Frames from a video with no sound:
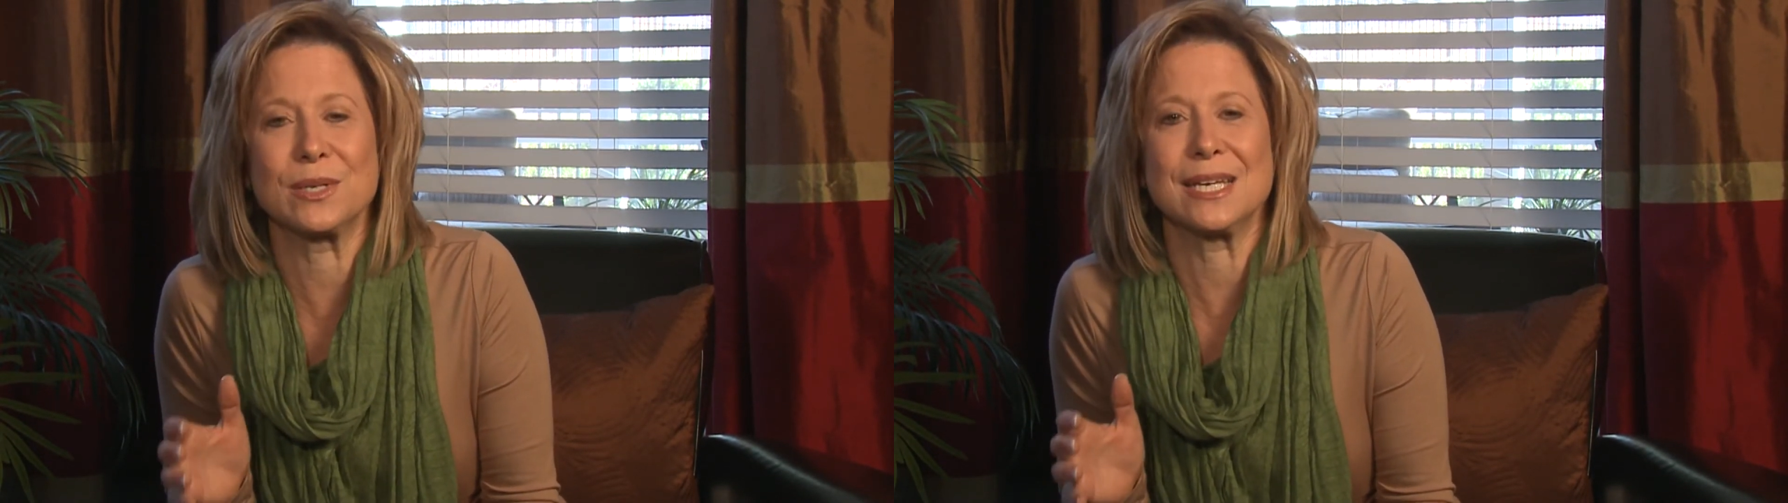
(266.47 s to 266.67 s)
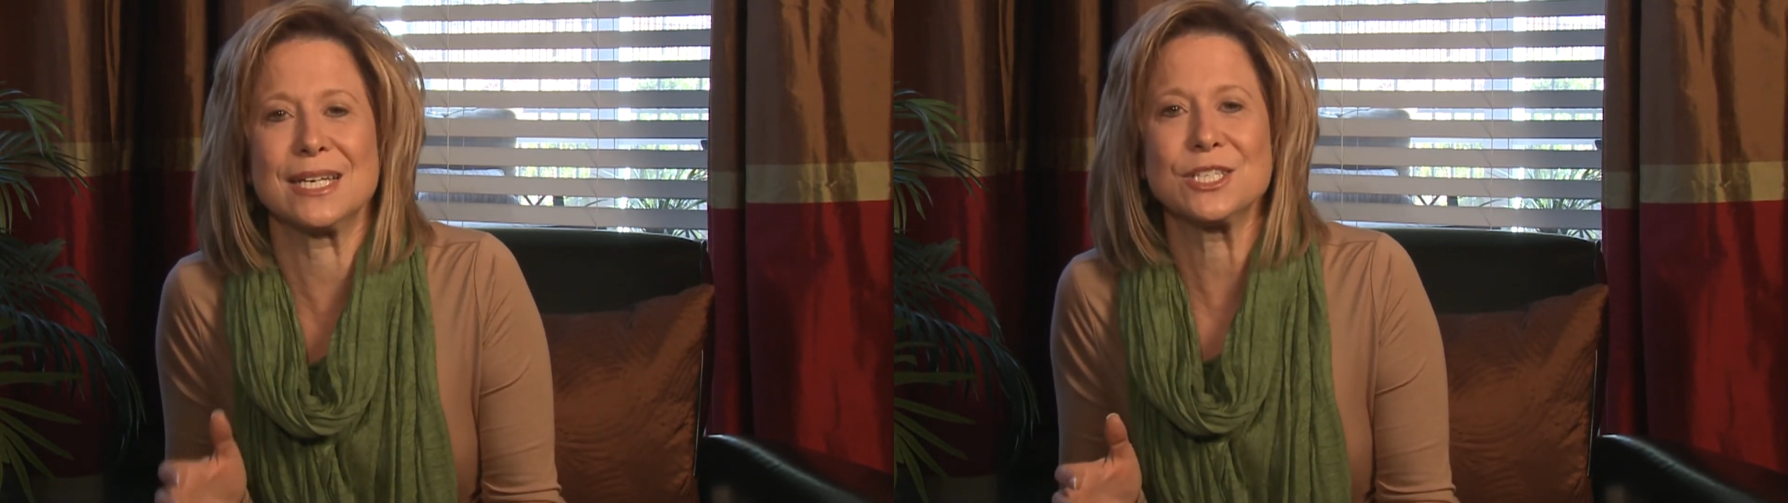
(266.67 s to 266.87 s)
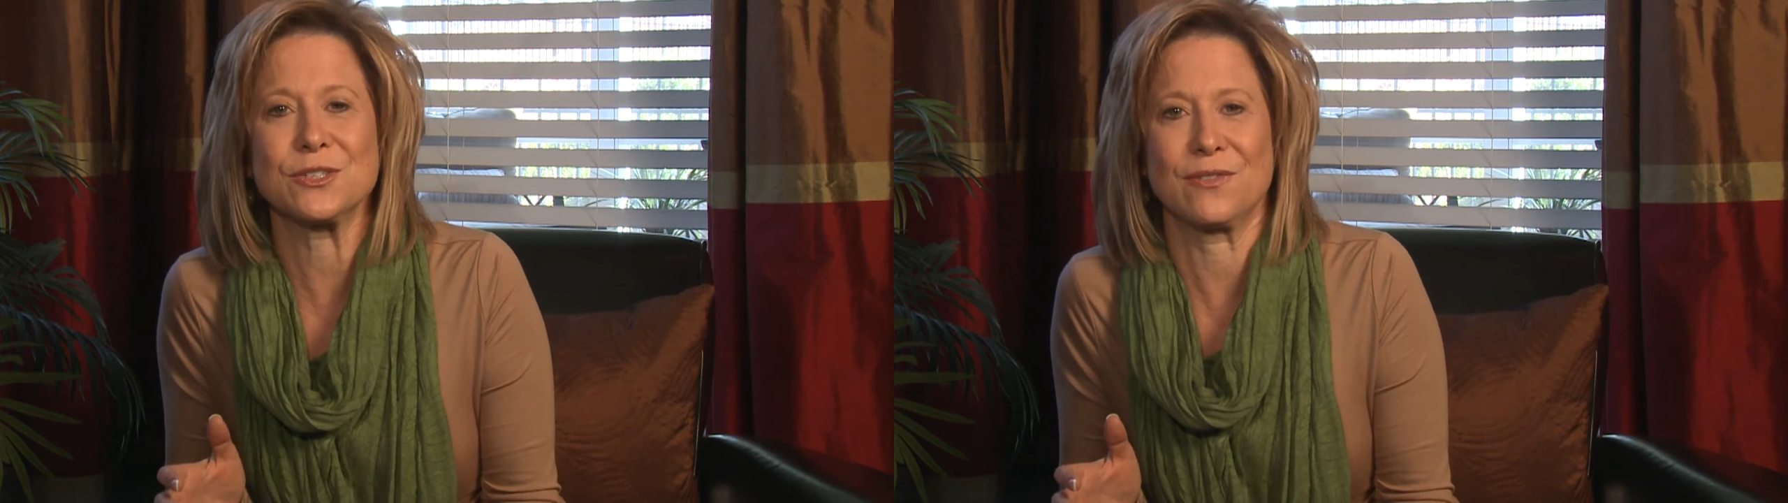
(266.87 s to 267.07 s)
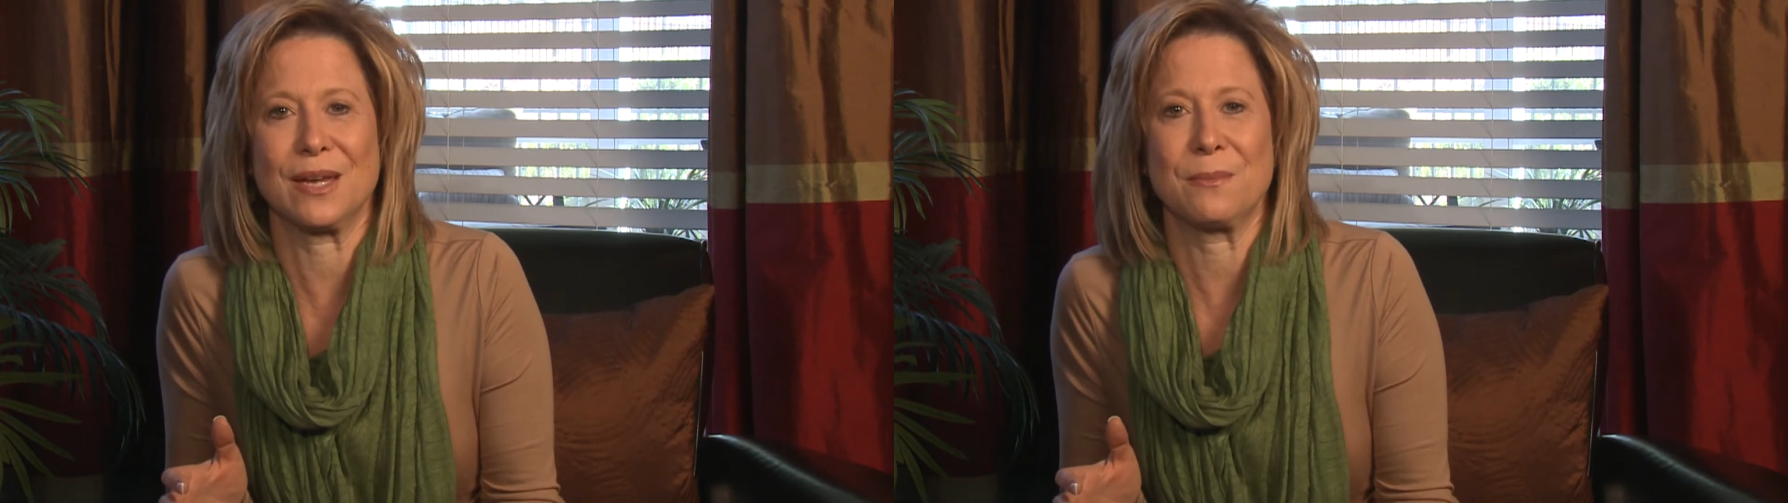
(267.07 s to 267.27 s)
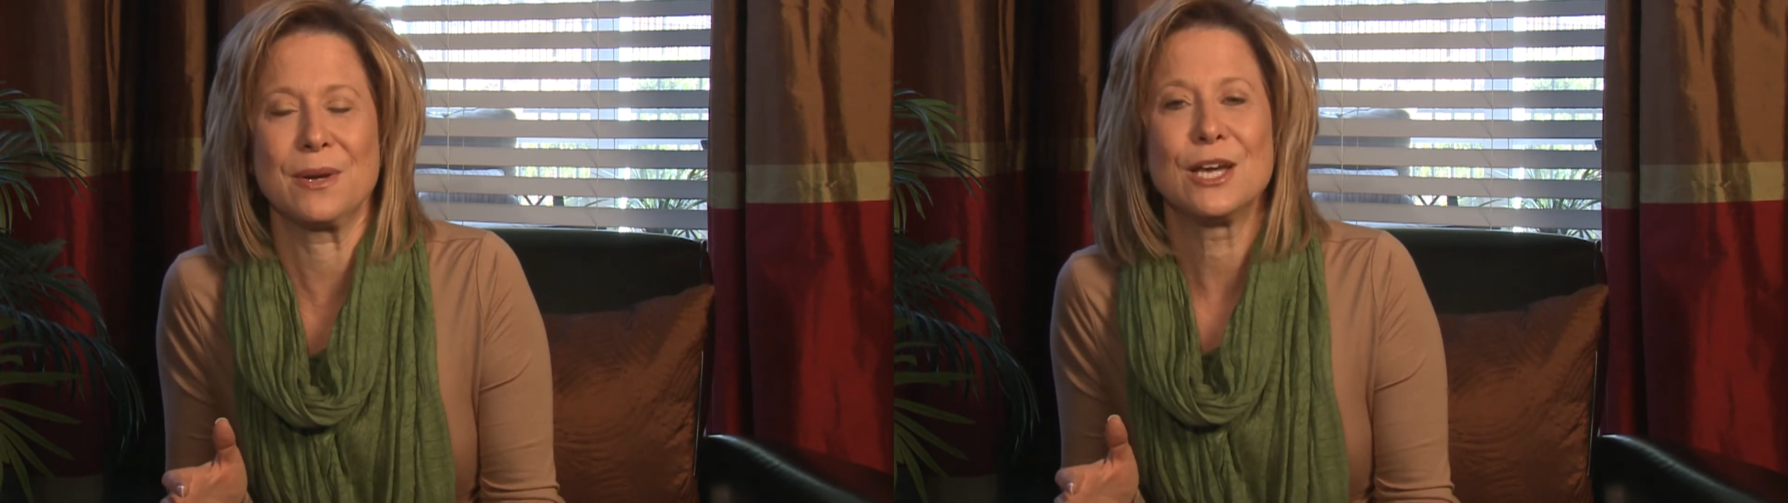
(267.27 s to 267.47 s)
in each of
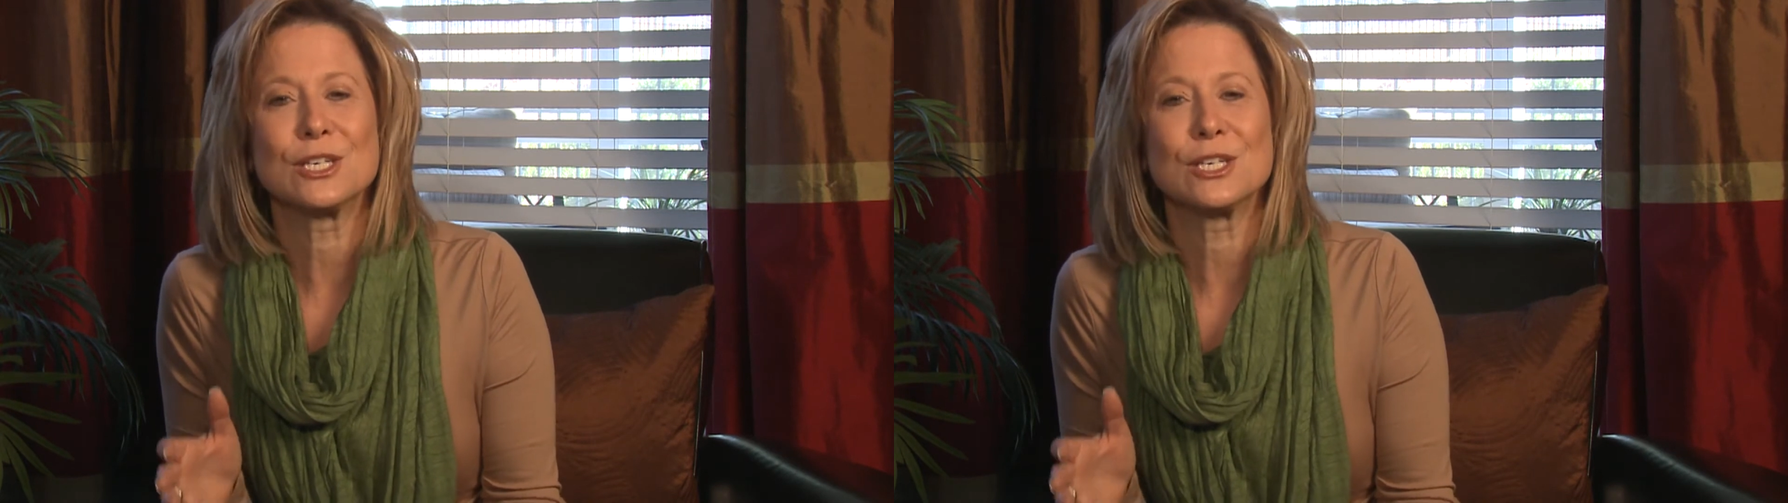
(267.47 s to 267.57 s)
them